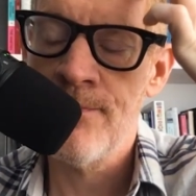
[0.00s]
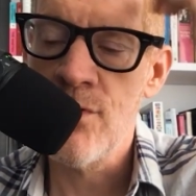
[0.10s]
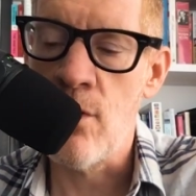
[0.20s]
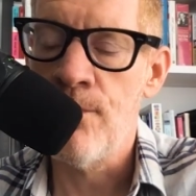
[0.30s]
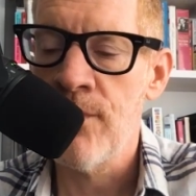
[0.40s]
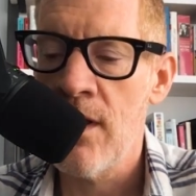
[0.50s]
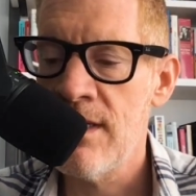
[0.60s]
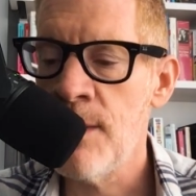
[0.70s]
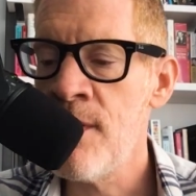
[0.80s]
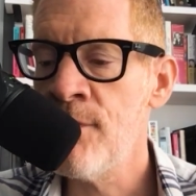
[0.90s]
So,
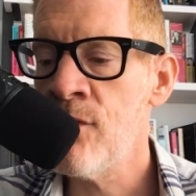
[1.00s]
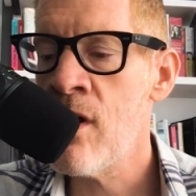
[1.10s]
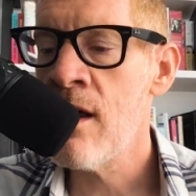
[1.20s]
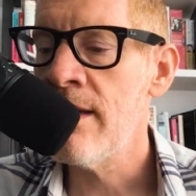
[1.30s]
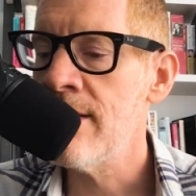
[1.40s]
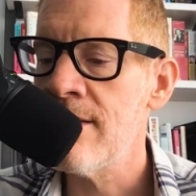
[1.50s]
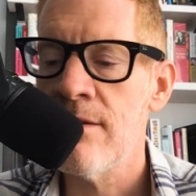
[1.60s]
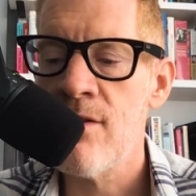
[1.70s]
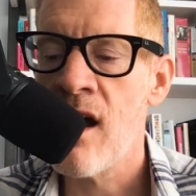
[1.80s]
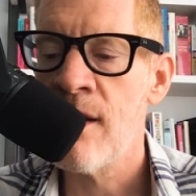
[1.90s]
tip number 1 is
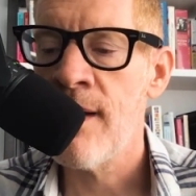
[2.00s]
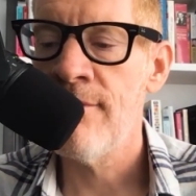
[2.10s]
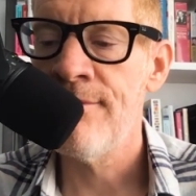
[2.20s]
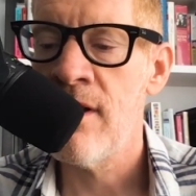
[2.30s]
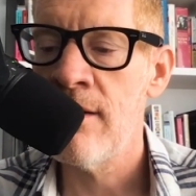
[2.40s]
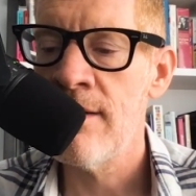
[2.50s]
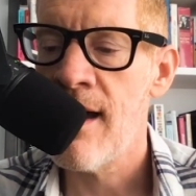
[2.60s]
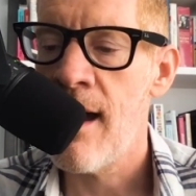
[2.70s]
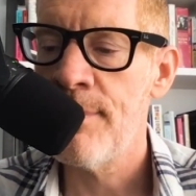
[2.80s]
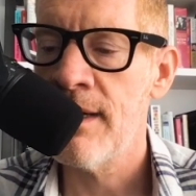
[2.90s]
talk about fun
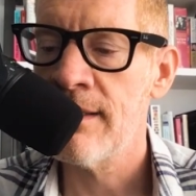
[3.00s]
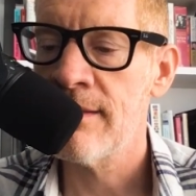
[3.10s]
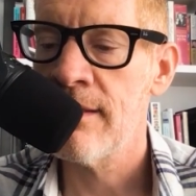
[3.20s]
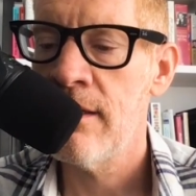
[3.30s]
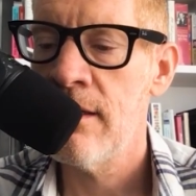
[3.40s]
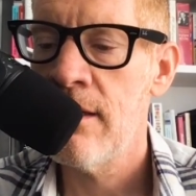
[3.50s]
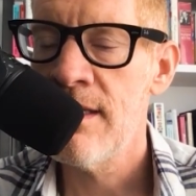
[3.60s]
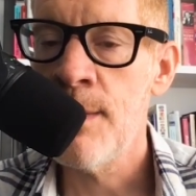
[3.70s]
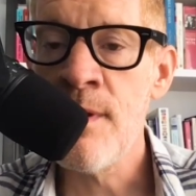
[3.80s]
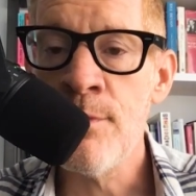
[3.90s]
topics.
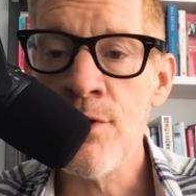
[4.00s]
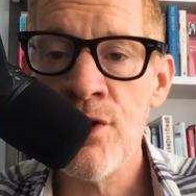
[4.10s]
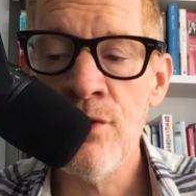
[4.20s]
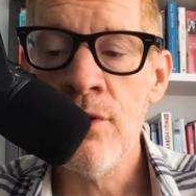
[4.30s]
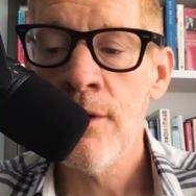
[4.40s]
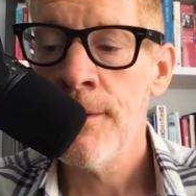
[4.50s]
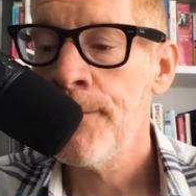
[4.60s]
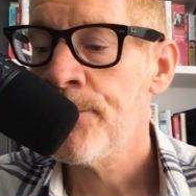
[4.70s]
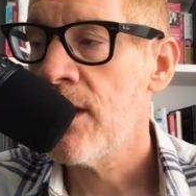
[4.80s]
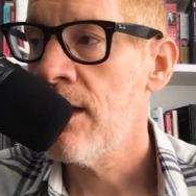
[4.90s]
Tip number 2
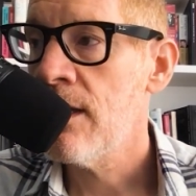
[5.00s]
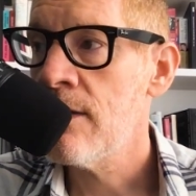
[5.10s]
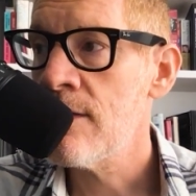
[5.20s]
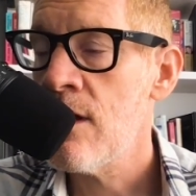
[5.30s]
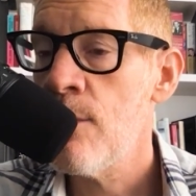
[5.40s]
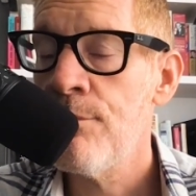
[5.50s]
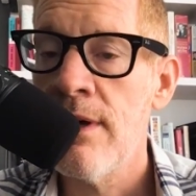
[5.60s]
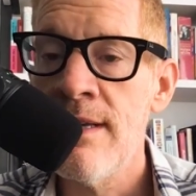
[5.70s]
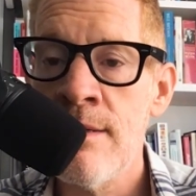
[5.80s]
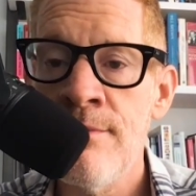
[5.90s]
is
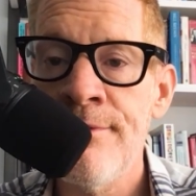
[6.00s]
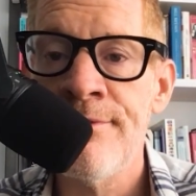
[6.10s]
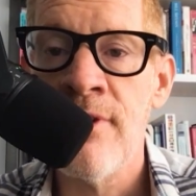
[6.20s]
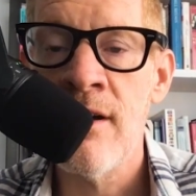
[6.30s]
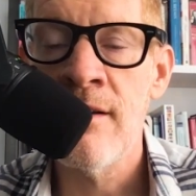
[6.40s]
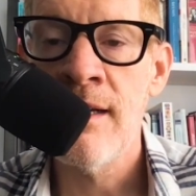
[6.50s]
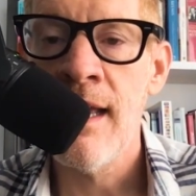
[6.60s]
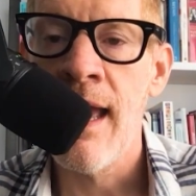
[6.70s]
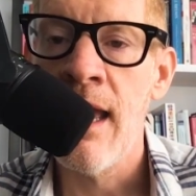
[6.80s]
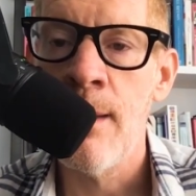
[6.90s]
play some
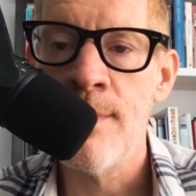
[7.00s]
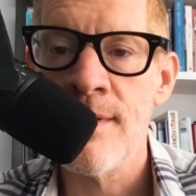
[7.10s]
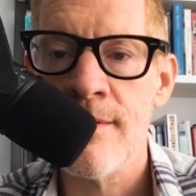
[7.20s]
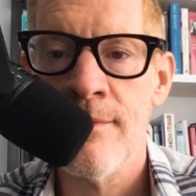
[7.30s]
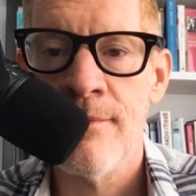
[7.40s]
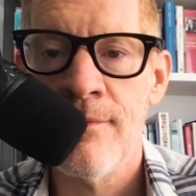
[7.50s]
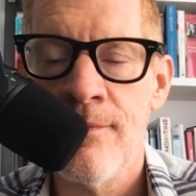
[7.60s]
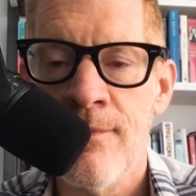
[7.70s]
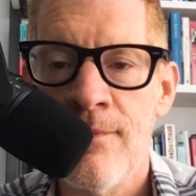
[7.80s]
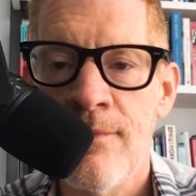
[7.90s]
fun games.
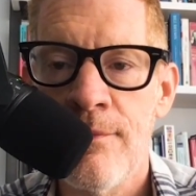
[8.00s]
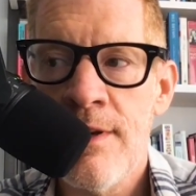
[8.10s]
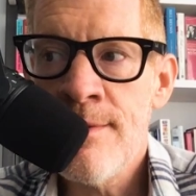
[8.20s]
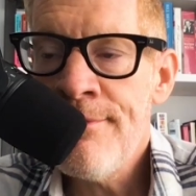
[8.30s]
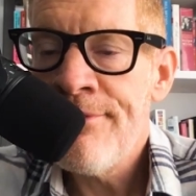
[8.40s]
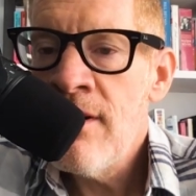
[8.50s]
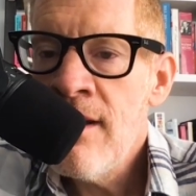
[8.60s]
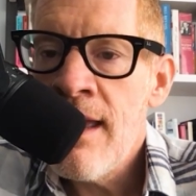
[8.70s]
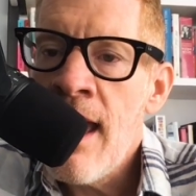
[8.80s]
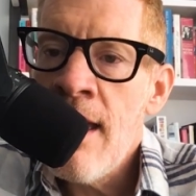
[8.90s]
Play some
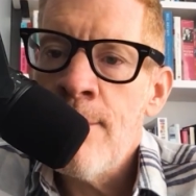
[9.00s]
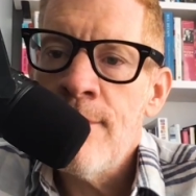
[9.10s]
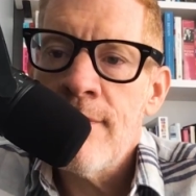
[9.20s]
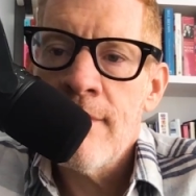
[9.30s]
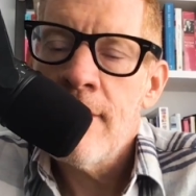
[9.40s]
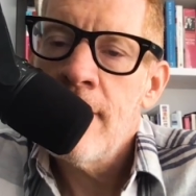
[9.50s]
fun games.